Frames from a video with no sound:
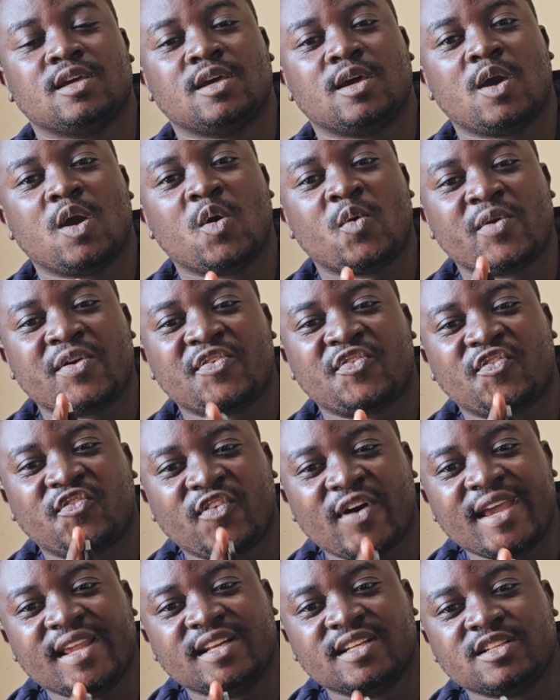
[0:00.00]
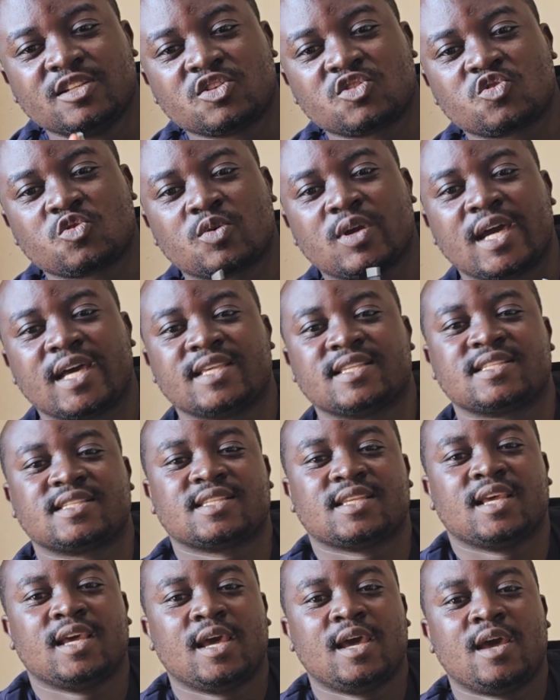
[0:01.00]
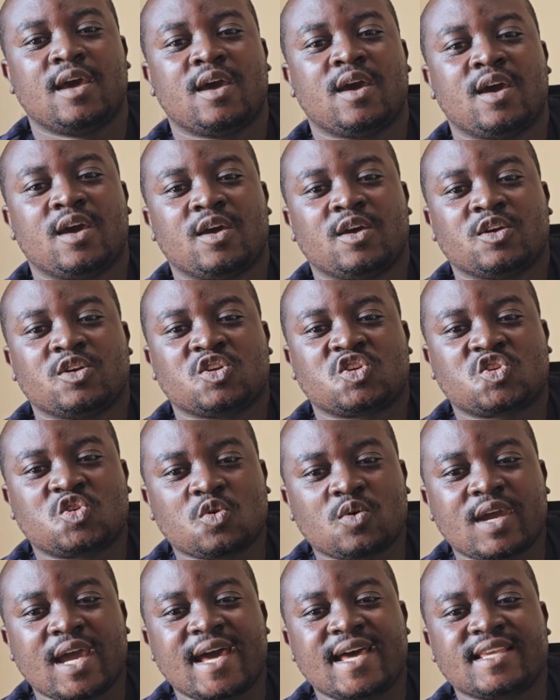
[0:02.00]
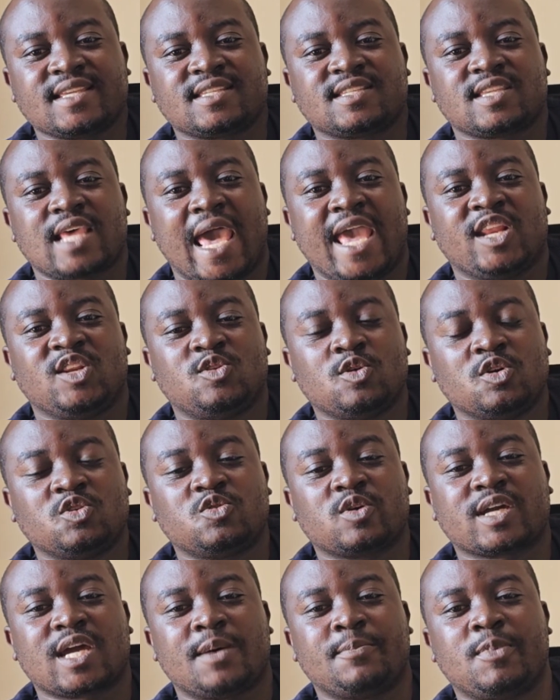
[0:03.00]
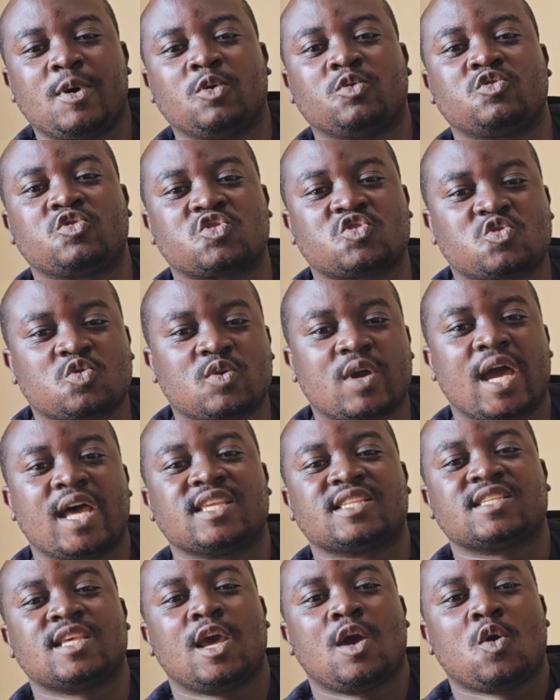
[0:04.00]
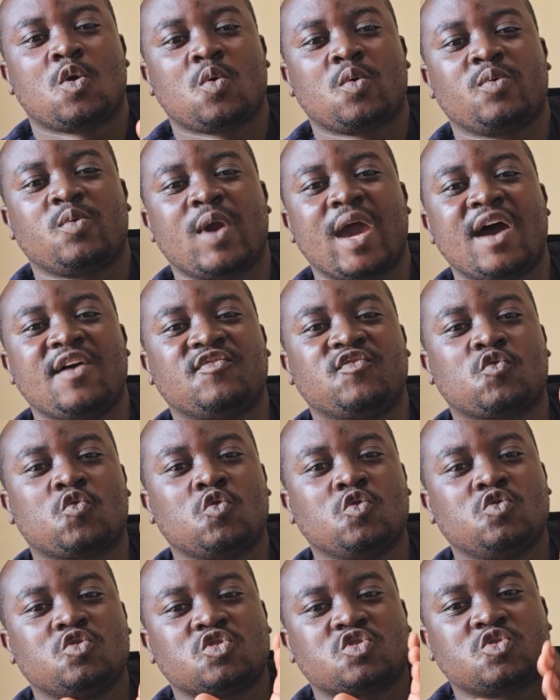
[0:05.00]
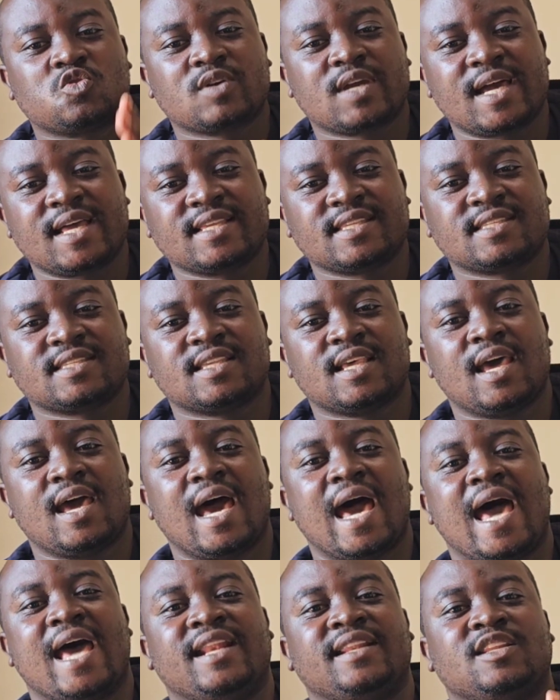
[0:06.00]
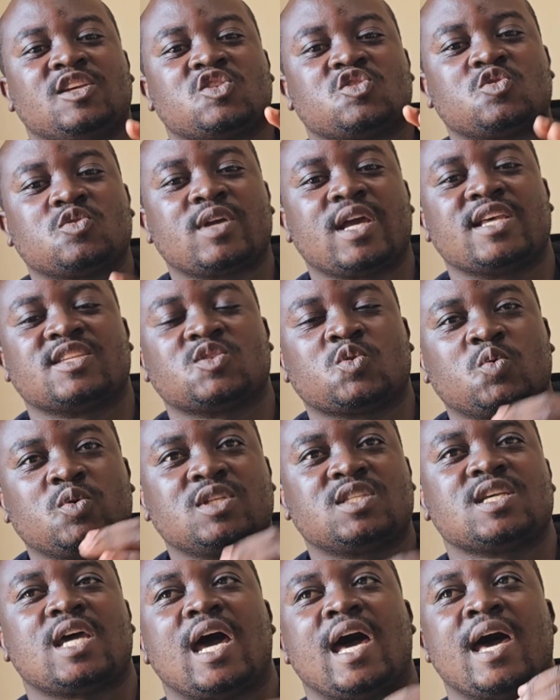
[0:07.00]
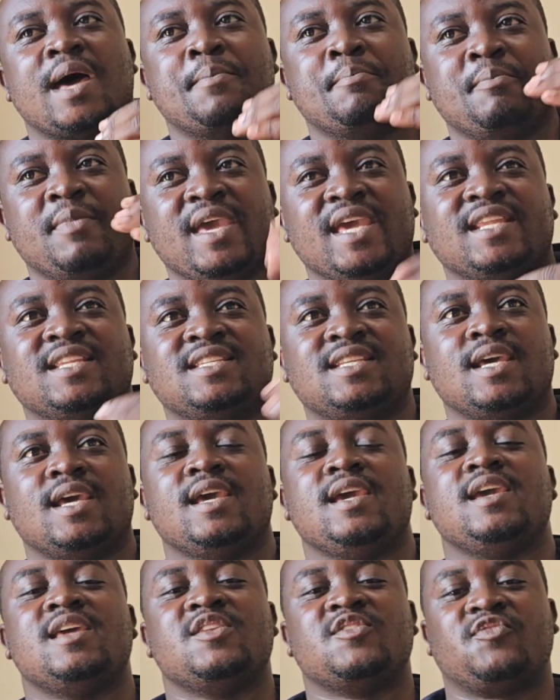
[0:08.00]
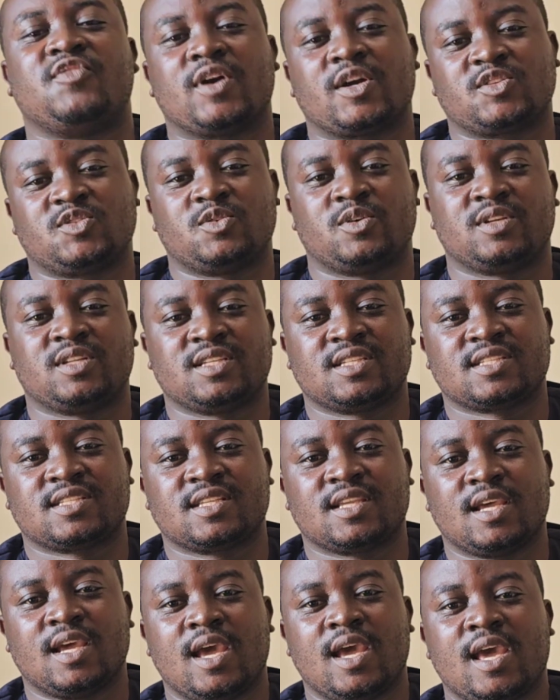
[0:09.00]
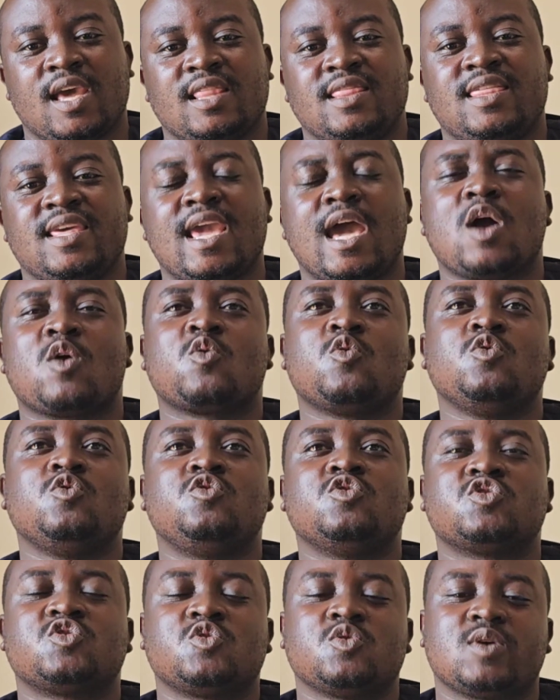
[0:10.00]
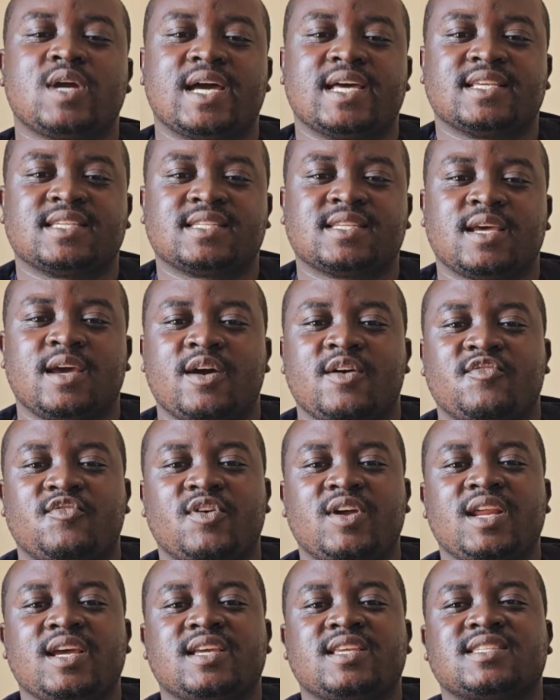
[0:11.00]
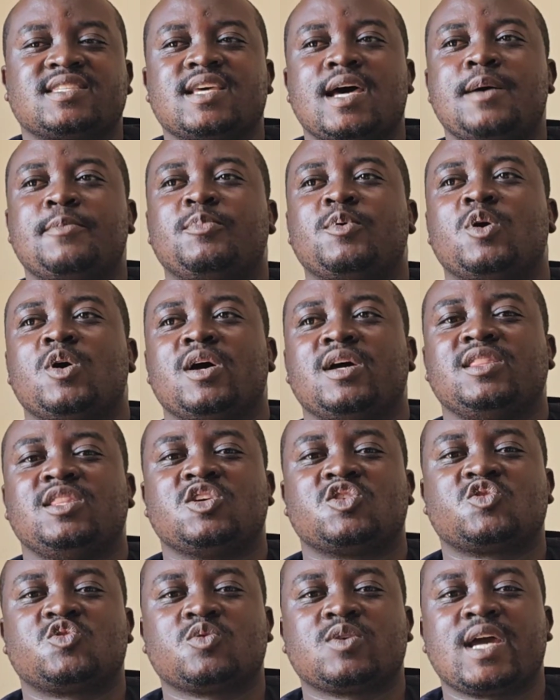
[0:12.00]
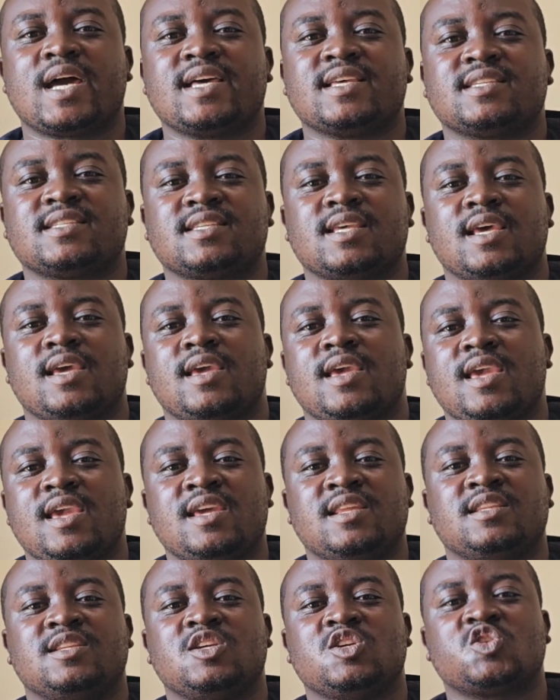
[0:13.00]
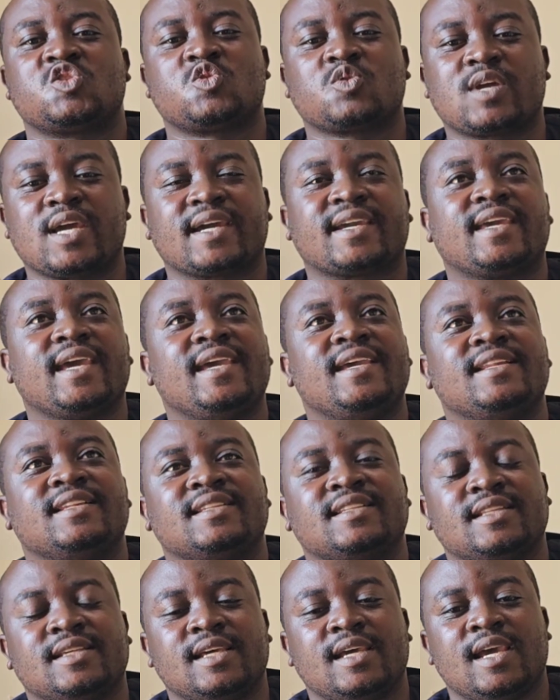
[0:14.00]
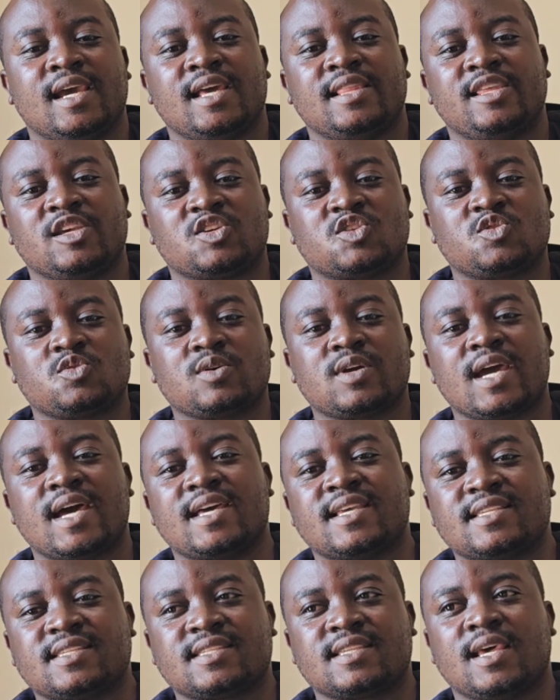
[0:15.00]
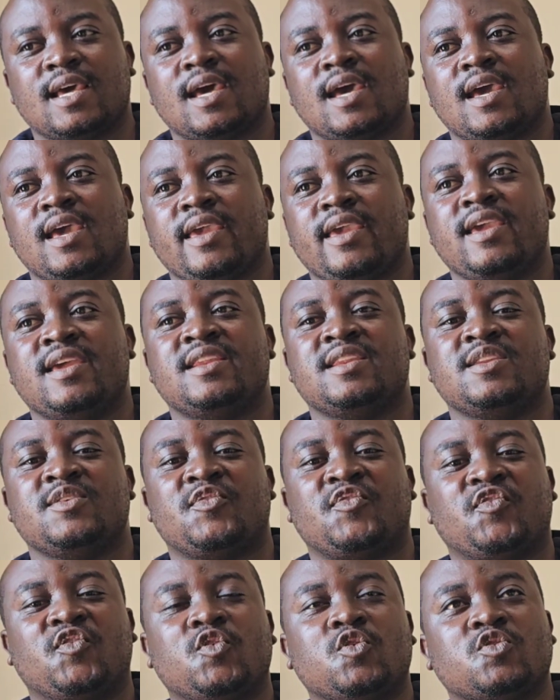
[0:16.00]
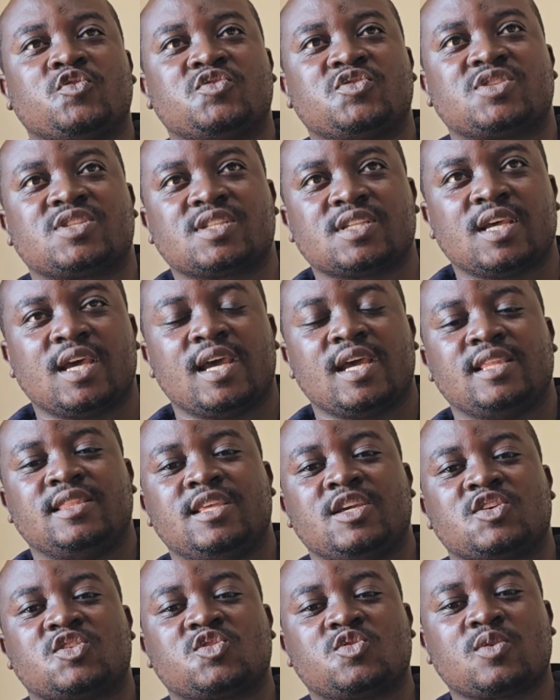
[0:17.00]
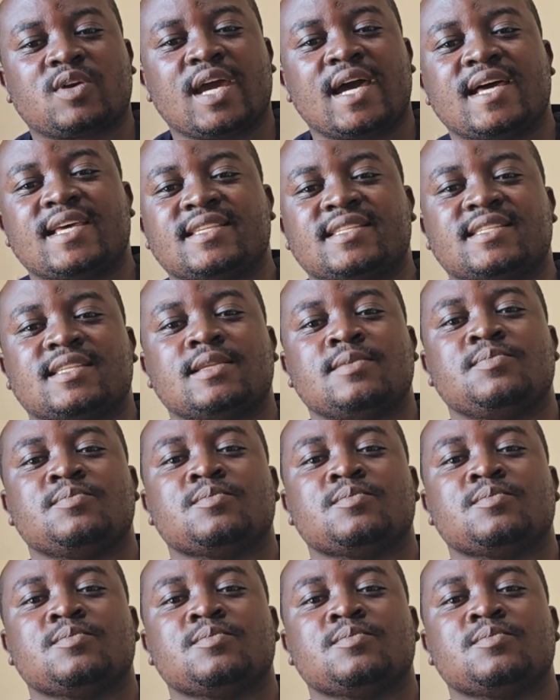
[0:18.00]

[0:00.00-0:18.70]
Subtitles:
refined sugars. Sugars, I don't talk about sugars. We have good sugars and the sugars which are made in factories. They are good sugars. For example, the sugars in sugar cane, the sugars in fruits, the sugars